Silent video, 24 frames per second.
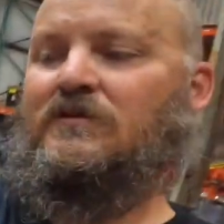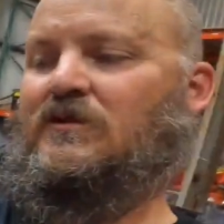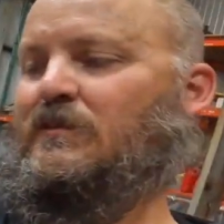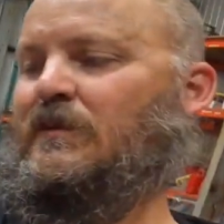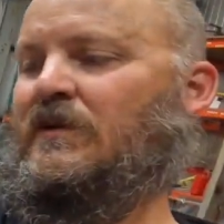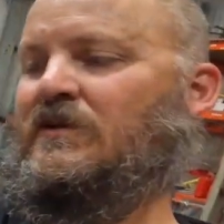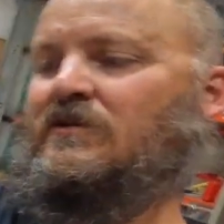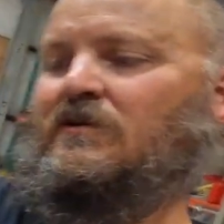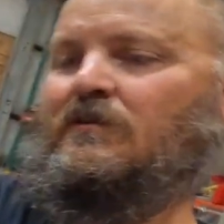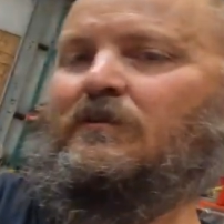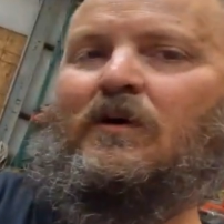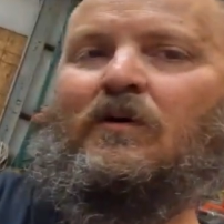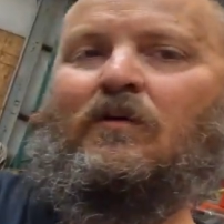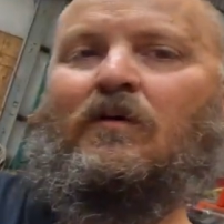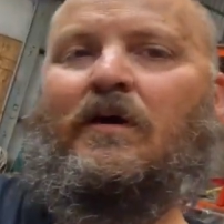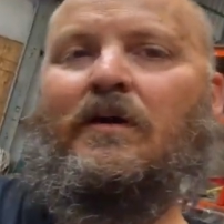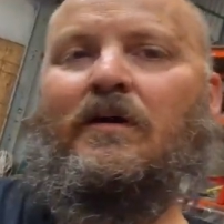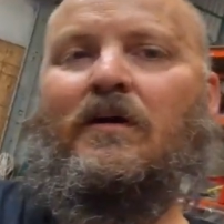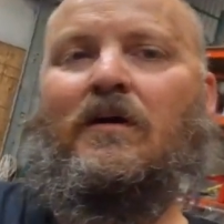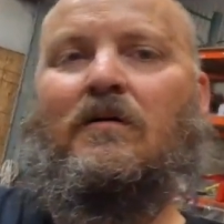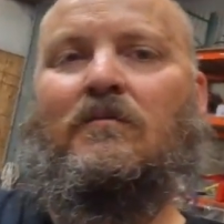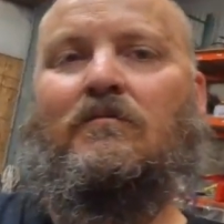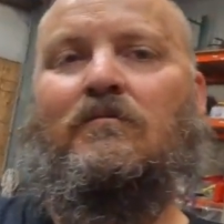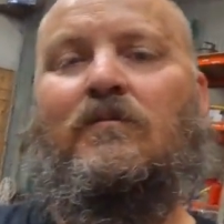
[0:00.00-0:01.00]
especially my right
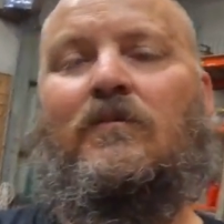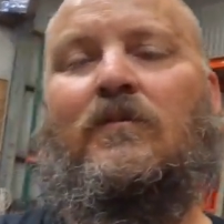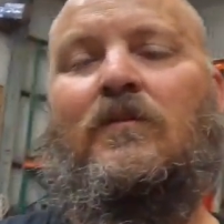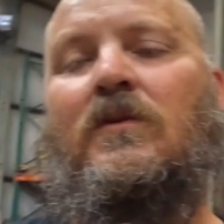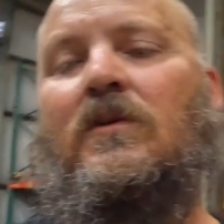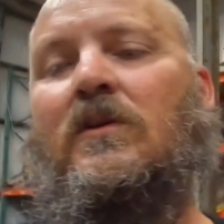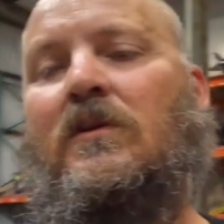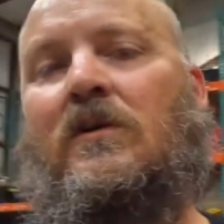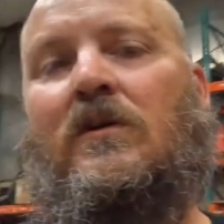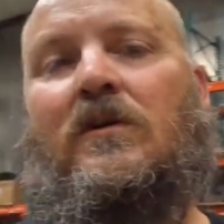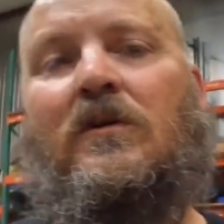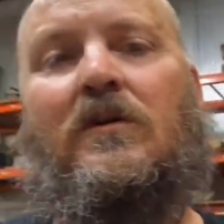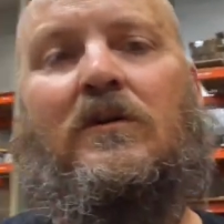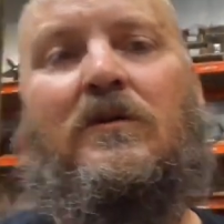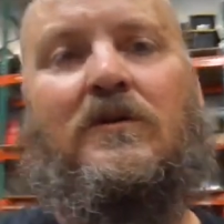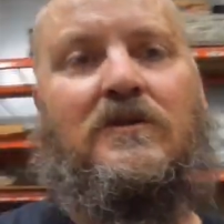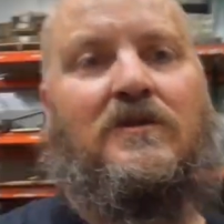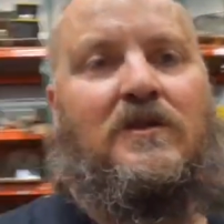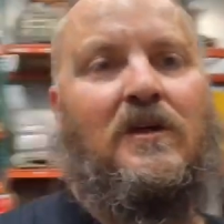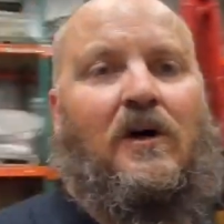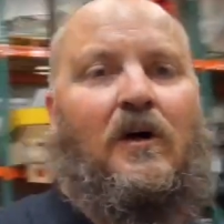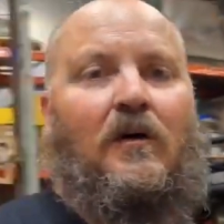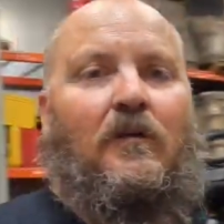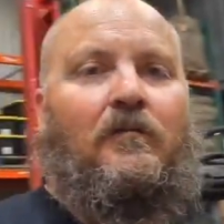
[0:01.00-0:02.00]
arm.
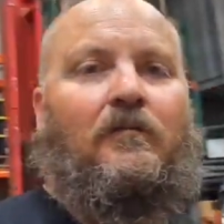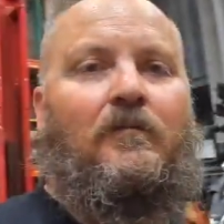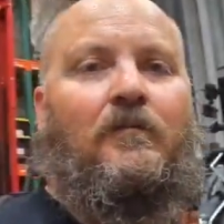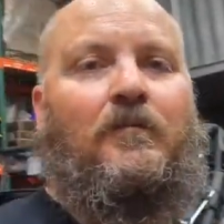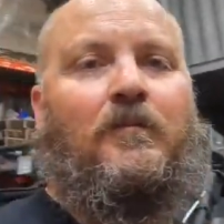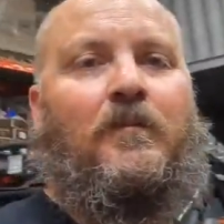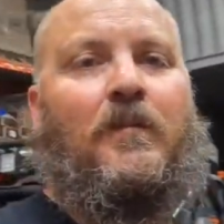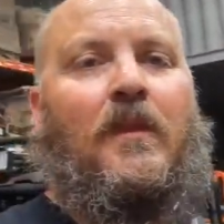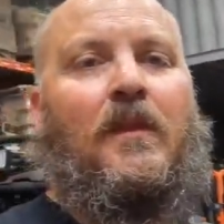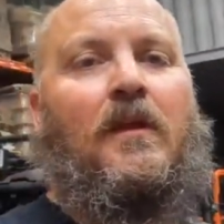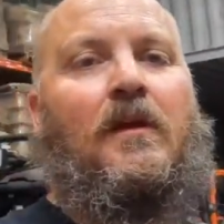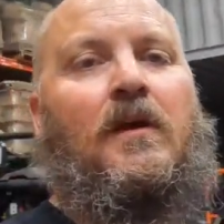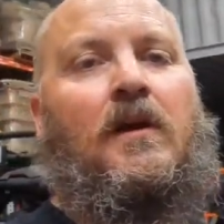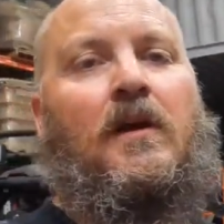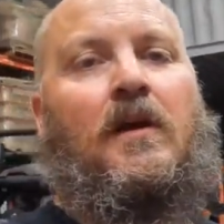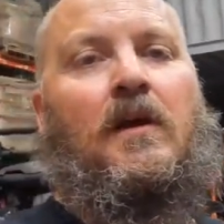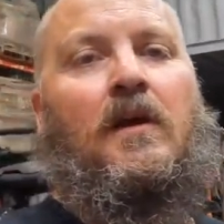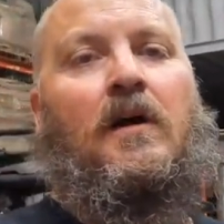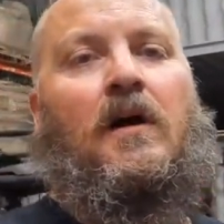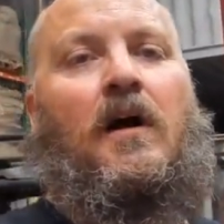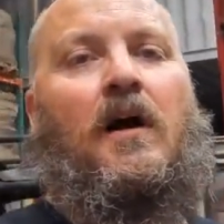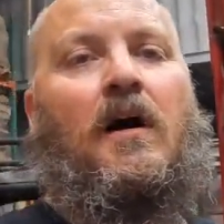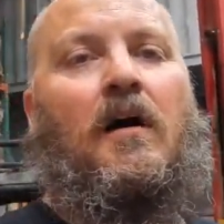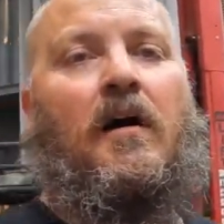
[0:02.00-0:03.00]
So,
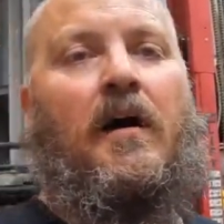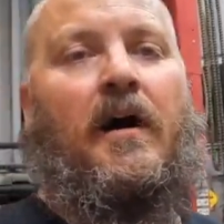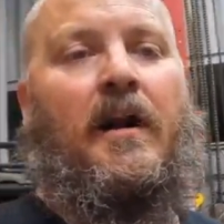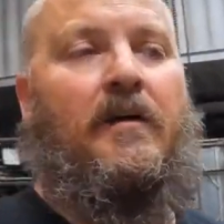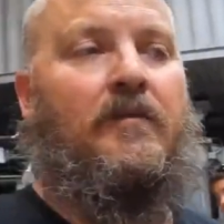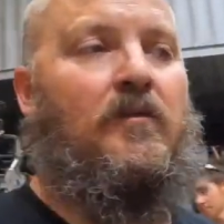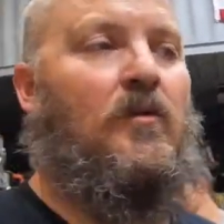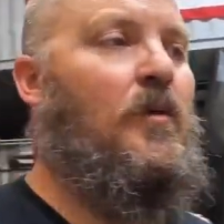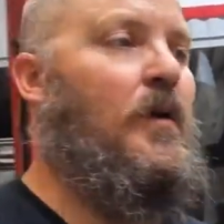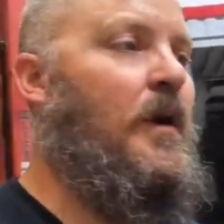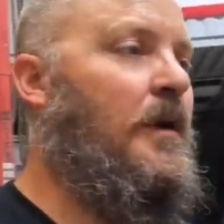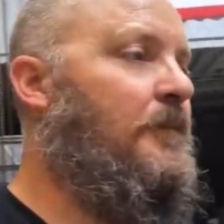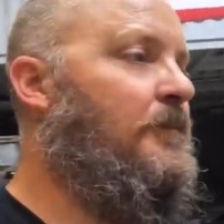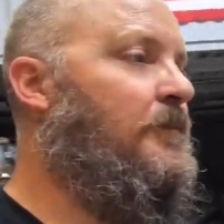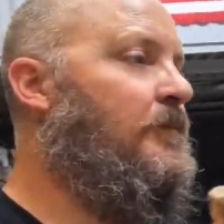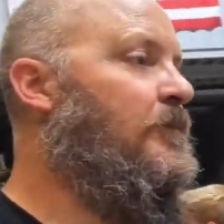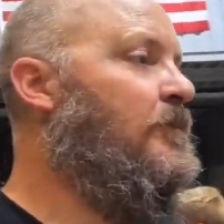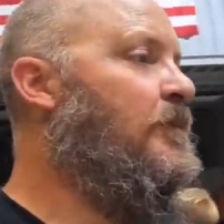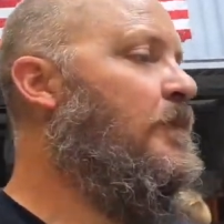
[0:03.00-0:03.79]
all right, everyone.